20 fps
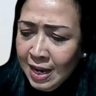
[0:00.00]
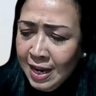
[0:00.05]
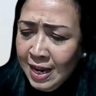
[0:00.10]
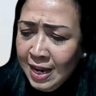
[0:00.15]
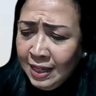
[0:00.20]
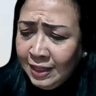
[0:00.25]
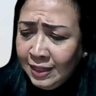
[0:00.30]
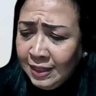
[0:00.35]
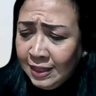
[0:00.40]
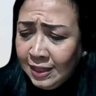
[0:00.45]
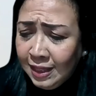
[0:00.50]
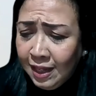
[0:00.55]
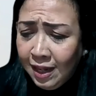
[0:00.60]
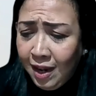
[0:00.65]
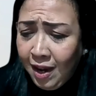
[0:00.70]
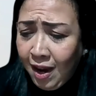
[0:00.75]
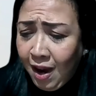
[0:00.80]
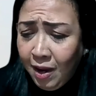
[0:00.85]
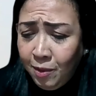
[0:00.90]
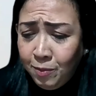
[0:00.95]
And
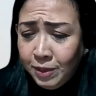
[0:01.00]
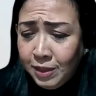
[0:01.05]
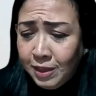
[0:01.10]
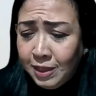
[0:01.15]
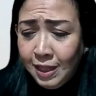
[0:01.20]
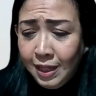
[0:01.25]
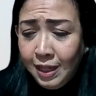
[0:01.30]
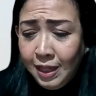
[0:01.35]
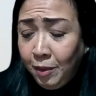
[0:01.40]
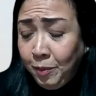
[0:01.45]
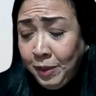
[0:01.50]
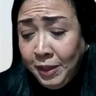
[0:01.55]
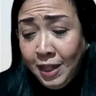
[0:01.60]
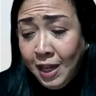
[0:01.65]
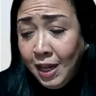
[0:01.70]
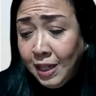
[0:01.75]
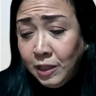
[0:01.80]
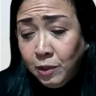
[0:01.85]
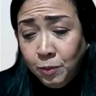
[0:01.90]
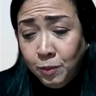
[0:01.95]
I would say, I mean,
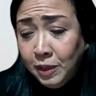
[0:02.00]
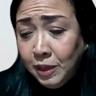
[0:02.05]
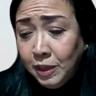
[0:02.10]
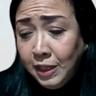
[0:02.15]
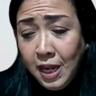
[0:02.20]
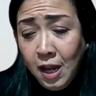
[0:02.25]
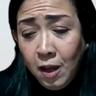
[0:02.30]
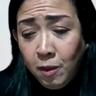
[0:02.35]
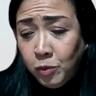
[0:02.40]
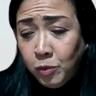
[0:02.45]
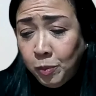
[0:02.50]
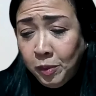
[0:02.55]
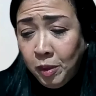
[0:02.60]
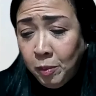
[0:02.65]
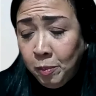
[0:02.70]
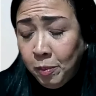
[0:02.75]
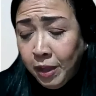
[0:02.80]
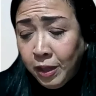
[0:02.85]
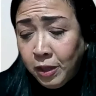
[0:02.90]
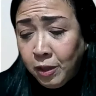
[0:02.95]
that's really helped me
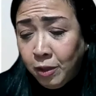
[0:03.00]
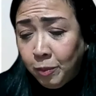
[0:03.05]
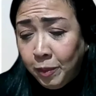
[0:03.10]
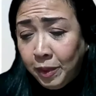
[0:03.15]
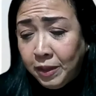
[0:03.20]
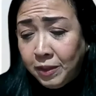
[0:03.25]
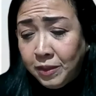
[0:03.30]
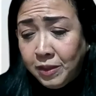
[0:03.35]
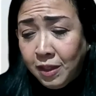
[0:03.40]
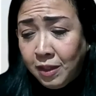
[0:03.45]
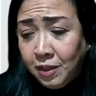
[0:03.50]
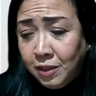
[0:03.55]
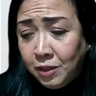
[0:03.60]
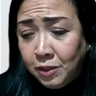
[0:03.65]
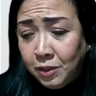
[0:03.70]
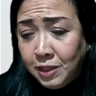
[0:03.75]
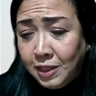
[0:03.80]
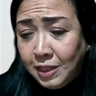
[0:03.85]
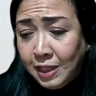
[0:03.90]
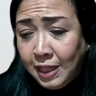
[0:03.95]
in my career to
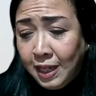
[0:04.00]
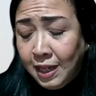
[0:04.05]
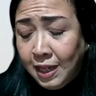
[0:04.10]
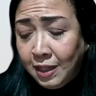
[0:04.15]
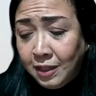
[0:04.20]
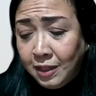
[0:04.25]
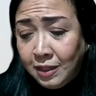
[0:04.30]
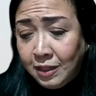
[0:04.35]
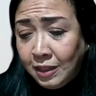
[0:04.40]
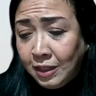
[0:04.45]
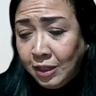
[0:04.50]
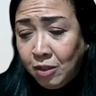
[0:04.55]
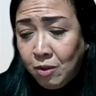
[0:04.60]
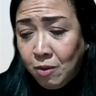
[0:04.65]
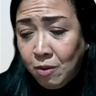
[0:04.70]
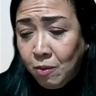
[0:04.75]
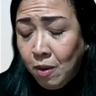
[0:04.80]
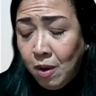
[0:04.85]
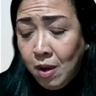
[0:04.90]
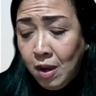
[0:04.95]
understand,
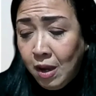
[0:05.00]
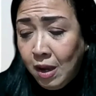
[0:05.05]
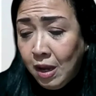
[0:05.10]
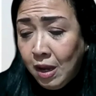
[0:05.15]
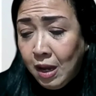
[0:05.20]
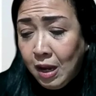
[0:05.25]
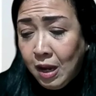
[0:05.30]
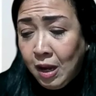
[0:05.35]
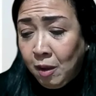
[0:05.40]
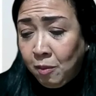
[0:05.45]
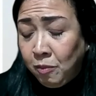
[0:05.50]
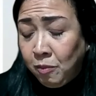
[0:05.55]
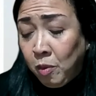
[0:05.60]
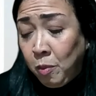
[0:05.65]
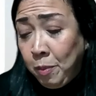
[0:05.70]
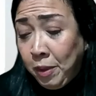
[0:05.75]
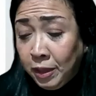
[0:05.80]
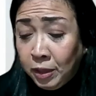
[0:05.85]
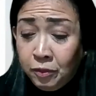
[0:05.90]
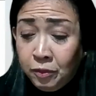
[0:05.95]

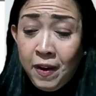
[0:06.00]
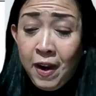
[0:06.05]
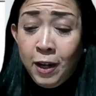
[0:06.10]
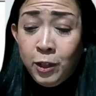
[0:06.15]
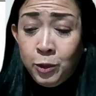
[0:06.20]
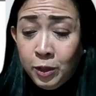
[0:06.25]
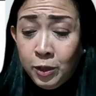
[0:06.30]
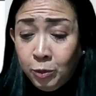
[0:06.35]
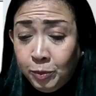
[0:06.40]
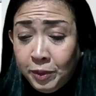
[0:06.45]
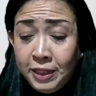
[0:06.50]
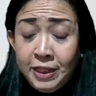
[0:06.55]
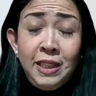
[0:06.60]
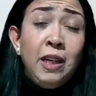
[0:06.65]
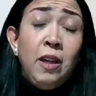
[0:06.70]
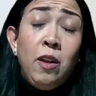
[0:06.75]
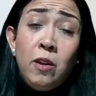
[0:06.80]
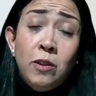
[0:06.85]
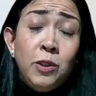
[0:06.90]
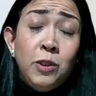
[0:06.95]
from manufacturing,
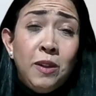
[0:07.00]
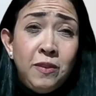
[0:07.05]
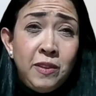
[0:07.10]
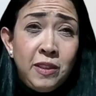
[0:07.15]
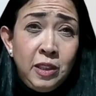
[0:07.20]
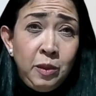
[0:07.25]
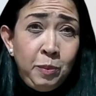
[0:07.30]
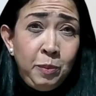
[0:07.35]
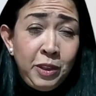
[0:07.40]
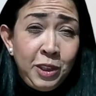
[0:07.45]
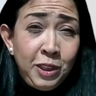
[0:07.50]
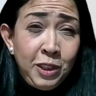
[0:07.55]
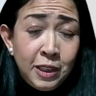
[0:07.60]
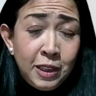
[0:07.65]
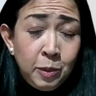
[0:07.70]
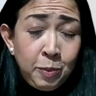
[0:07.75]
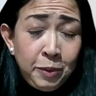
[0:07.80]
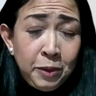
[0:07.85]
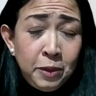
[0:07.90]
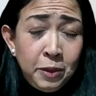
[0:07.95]
retail, also have CPG
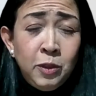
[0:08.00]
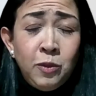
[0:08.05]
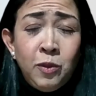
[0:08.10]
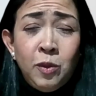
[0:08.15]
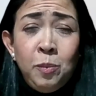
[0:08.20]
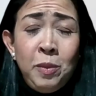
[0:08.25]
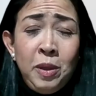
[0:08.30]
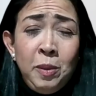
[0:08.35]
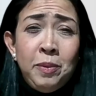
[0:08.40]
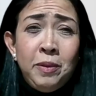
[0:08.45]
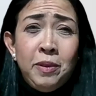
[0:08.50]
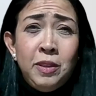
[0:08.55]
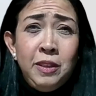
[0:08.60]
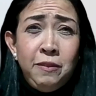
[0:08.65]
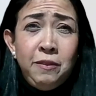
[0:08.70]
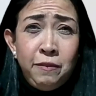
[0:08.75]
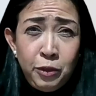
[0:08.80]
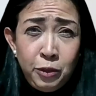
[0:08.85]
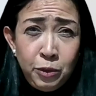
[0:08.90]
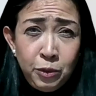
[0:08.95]
experience from Maple
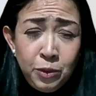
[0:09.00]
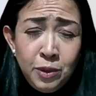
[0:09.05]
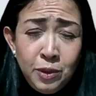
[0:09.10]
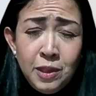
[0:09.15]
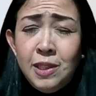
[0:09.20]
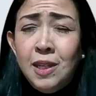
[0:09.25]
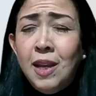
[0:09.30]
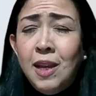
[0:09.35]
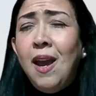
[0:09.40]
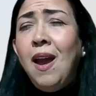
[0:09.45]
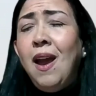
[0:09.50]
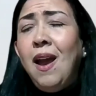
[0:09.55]
Leaf Foods.